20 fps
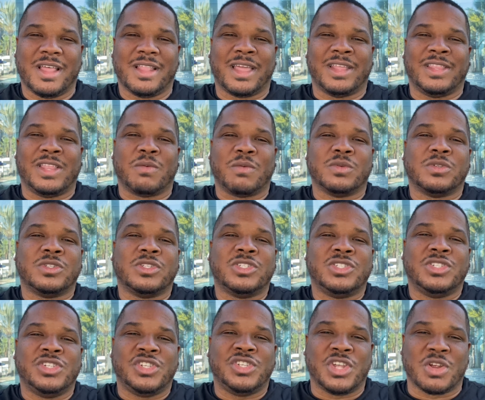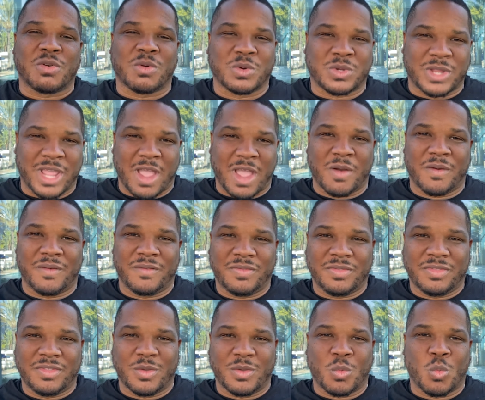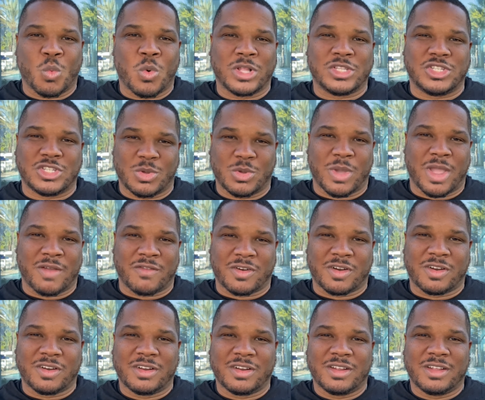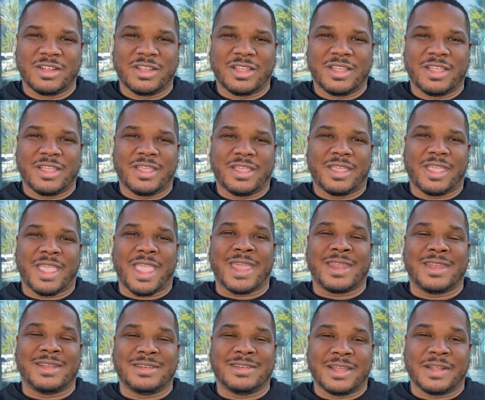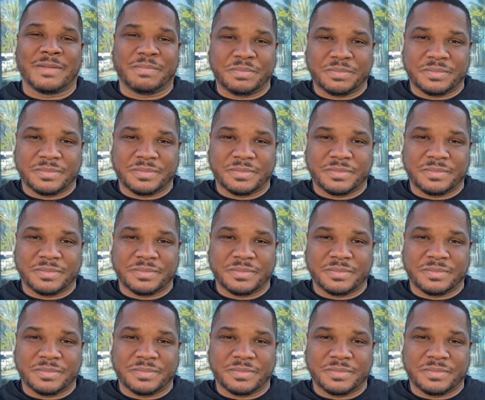Like there was zero doubt whatsoever. And it did.